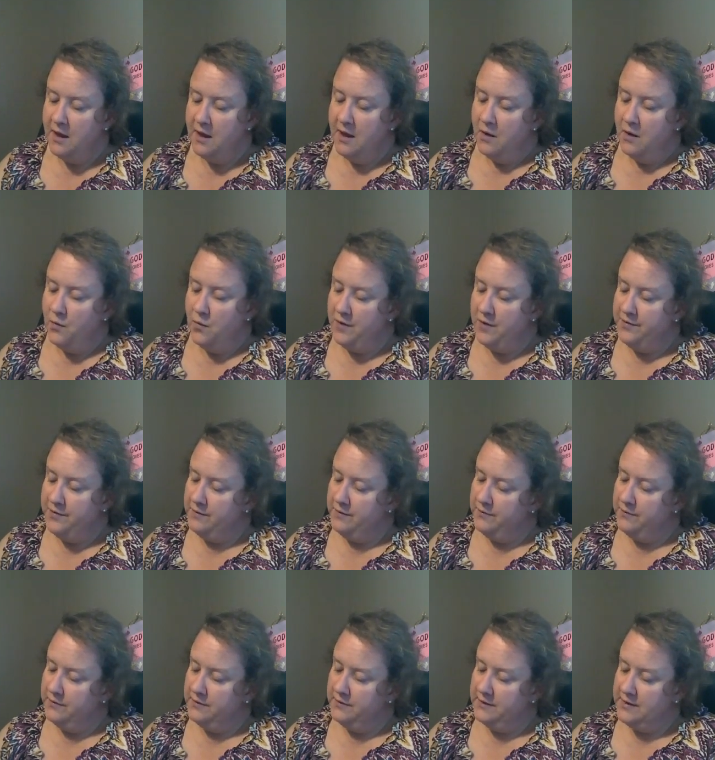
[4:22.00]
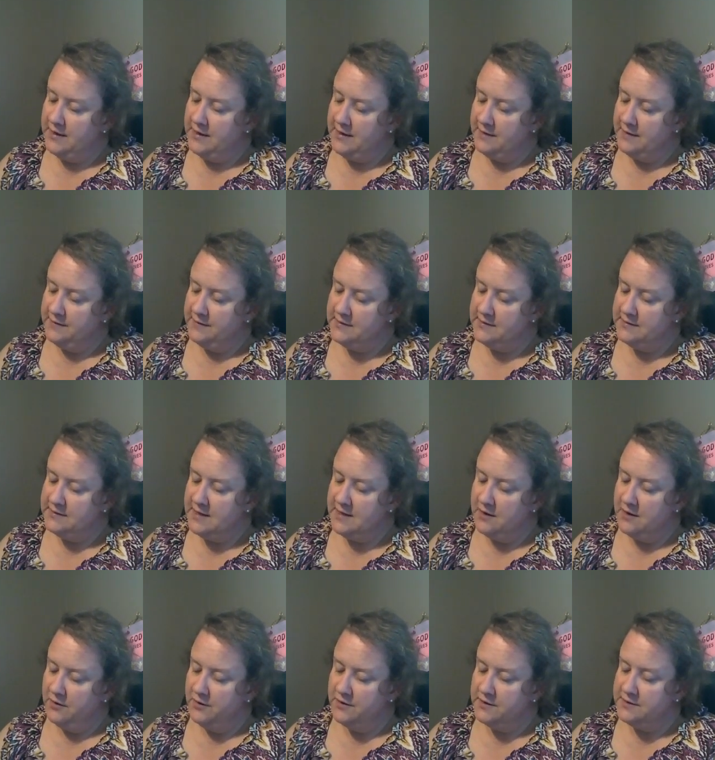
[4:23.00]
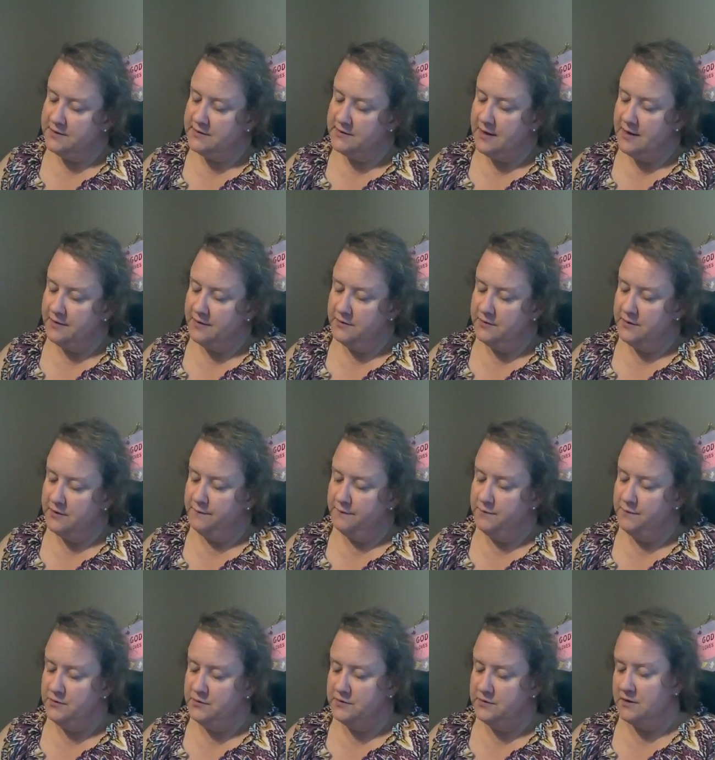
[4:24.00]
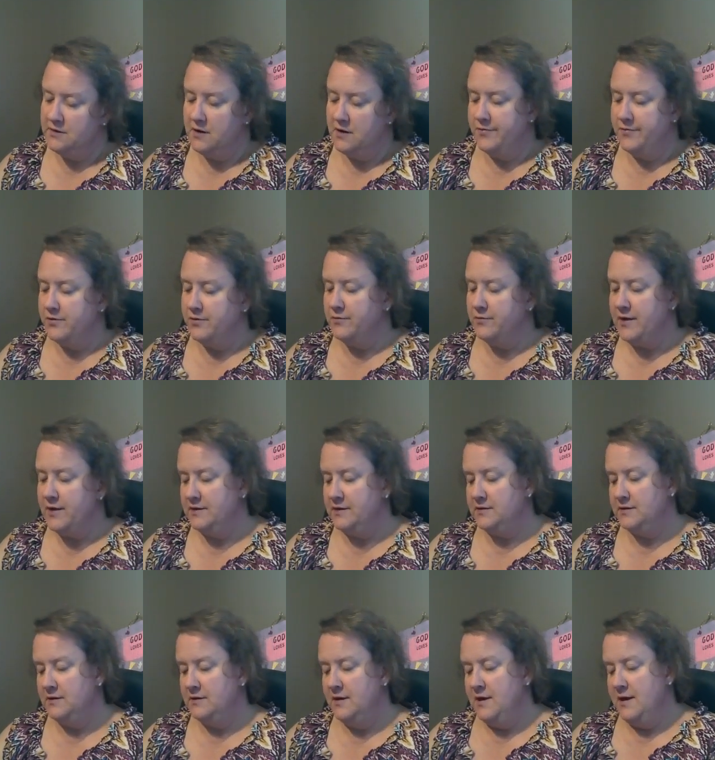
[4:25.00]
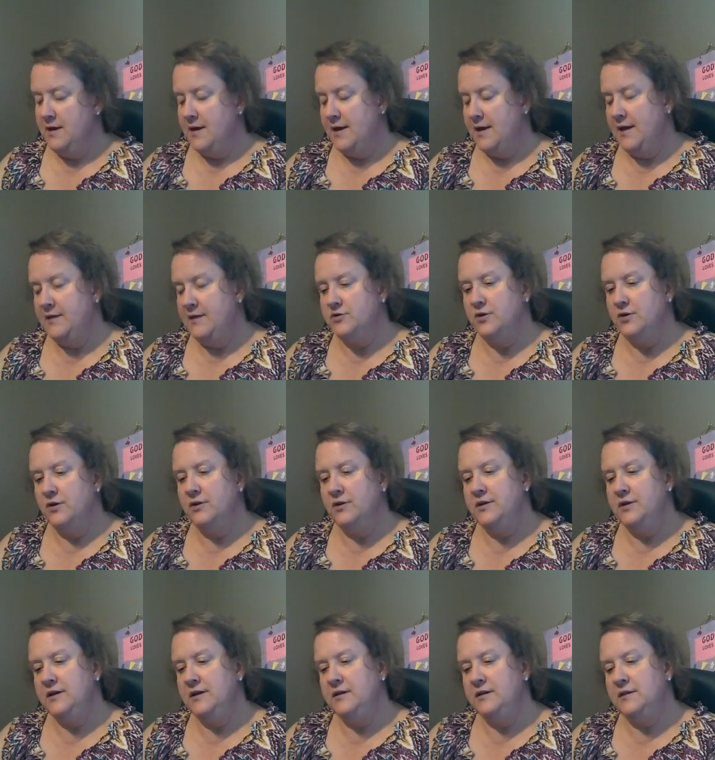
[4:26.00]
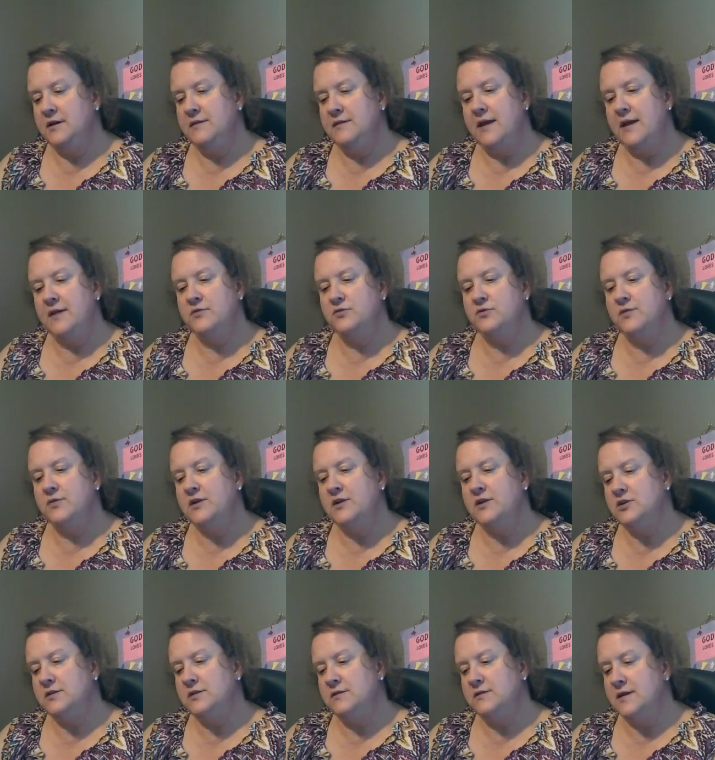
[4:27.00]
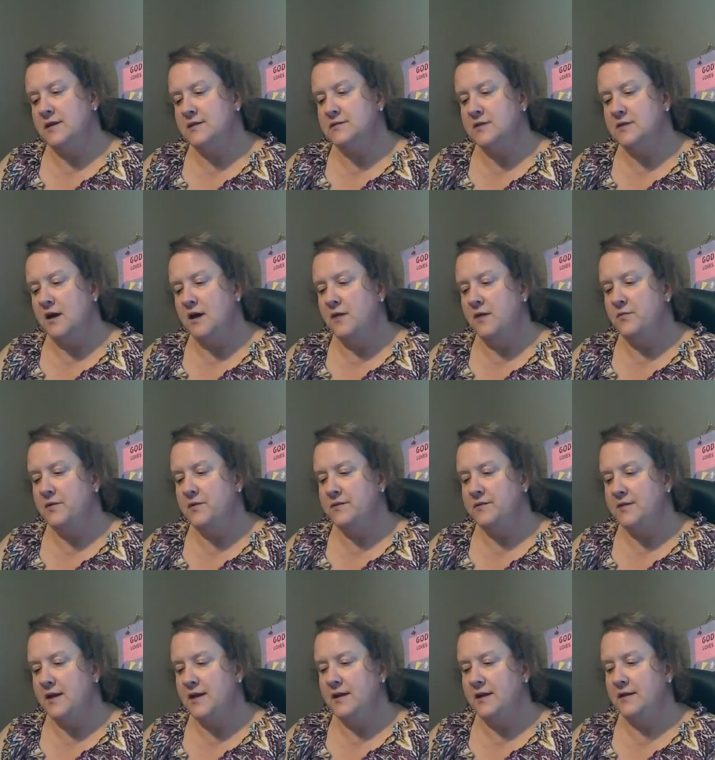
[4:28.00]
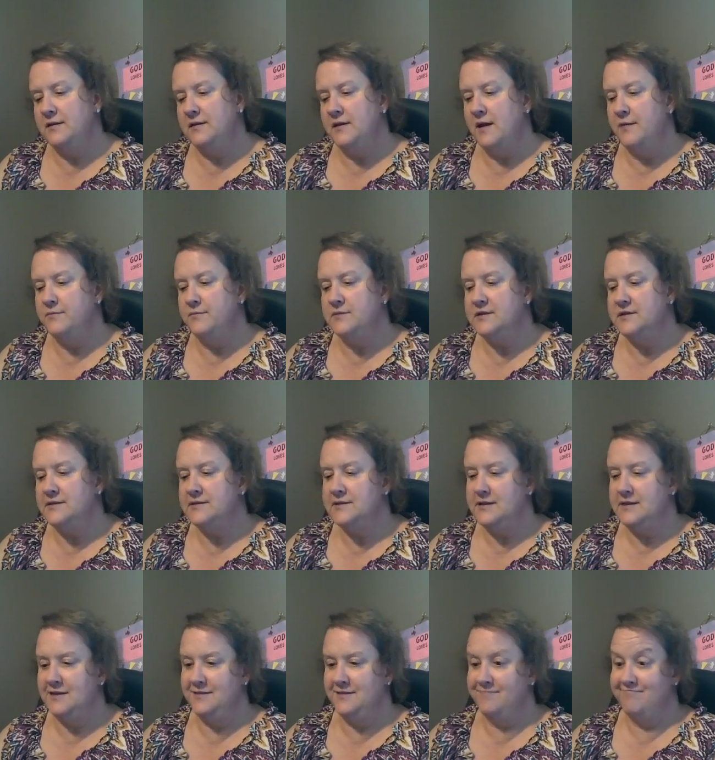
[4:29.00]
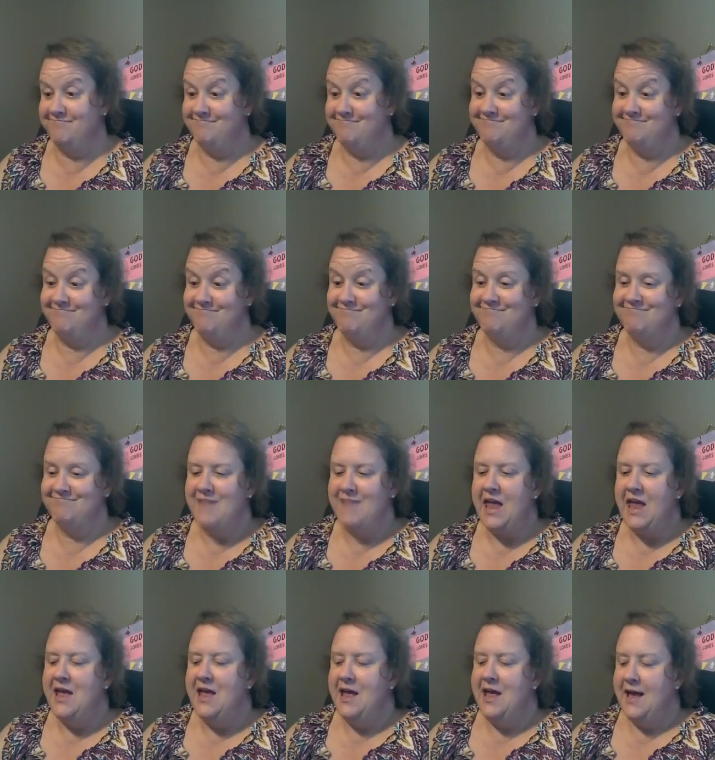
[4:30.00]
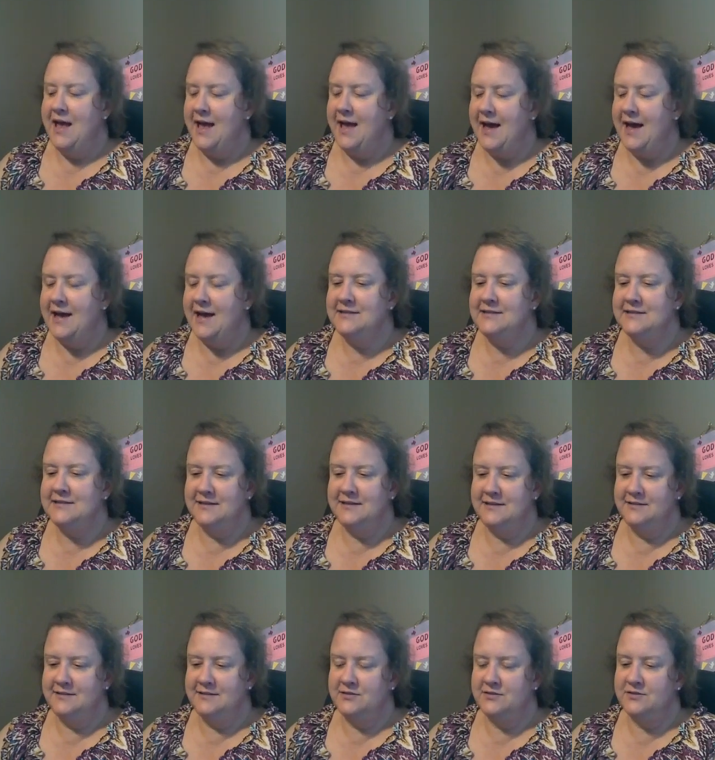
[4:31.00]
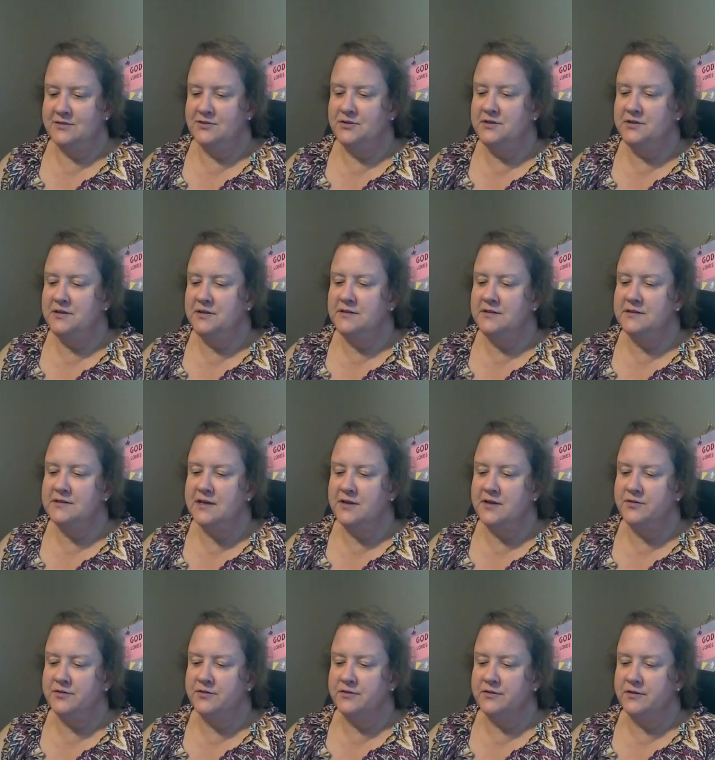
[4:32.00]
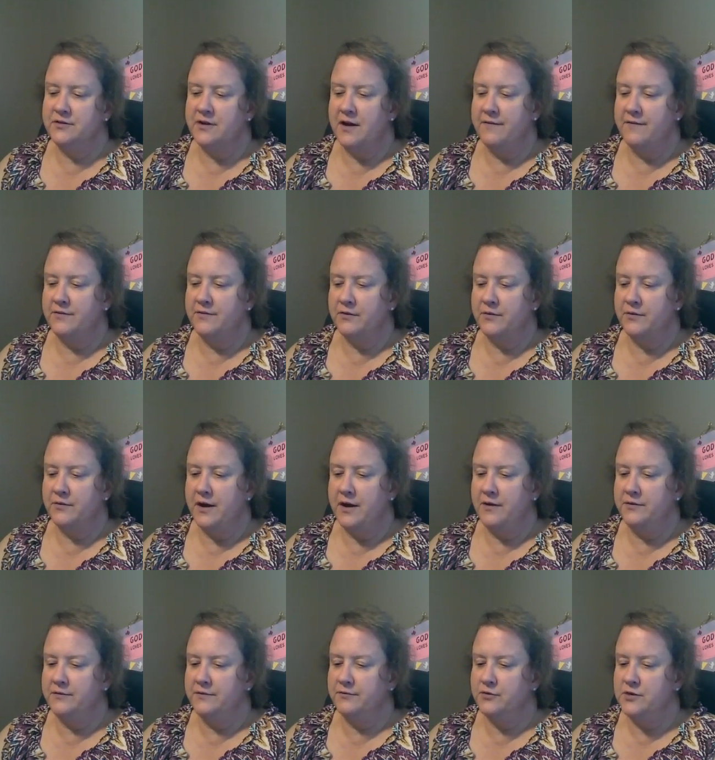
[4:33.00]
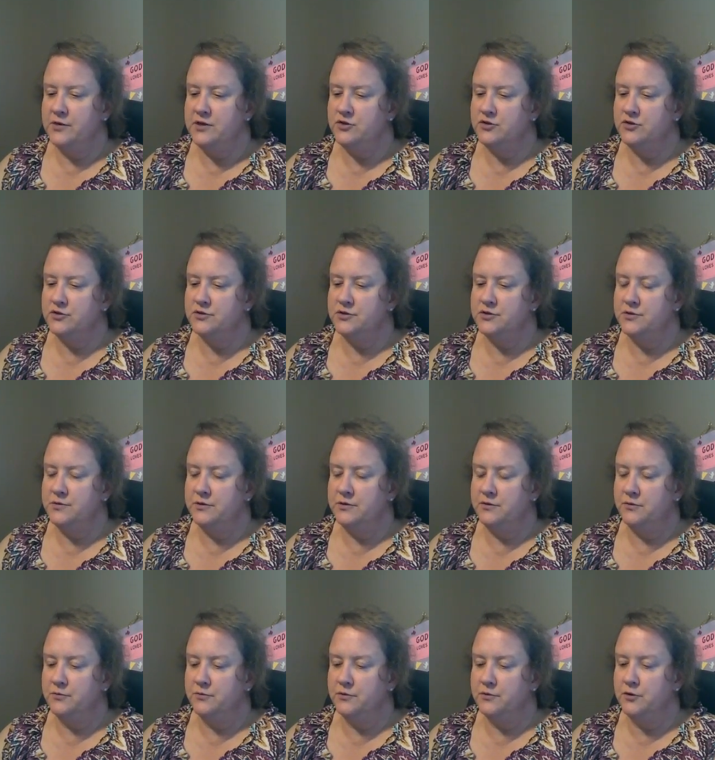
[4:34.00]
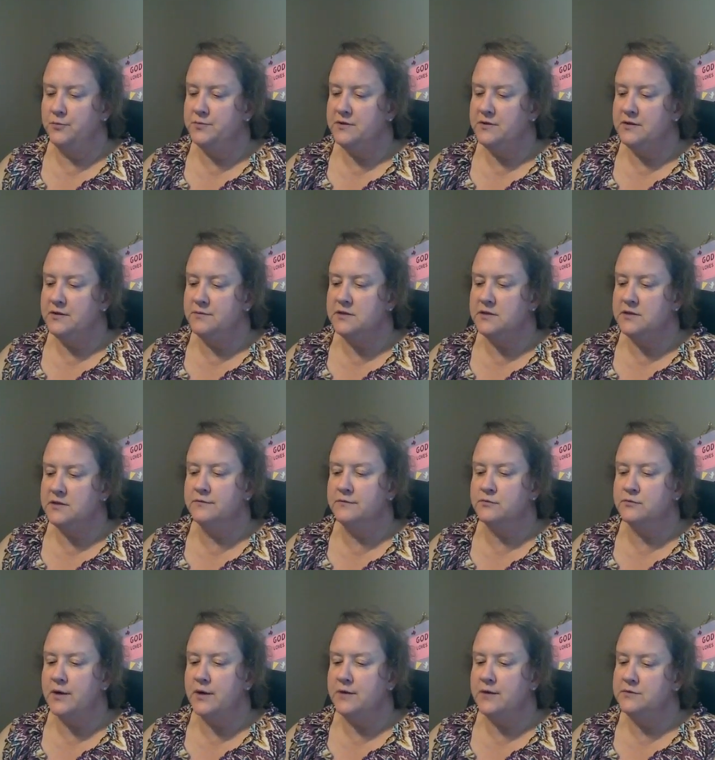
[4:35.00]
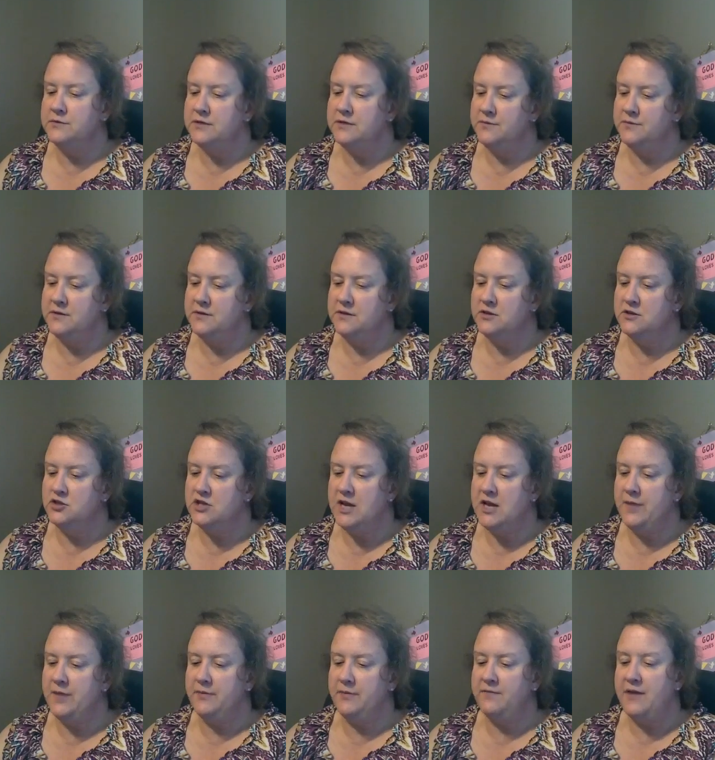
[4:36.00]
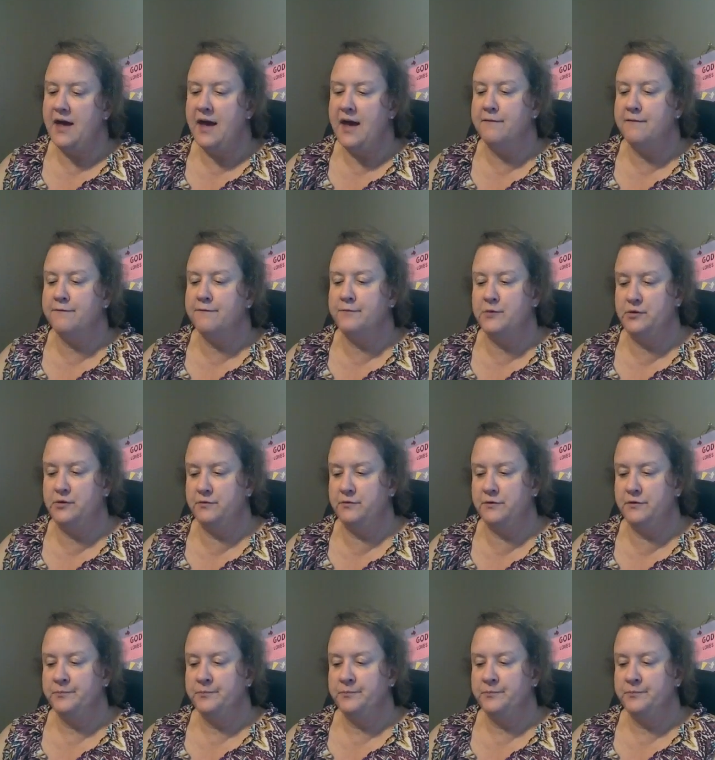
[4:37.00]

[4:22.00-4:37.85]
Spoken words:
While they were looking at this, they heard a sound of music on their right, and turning in that direction, they saw what they had come to see. Aslan stood in the center of a crowd of creatures who had grouped themselves round him in the shape of a half-moon.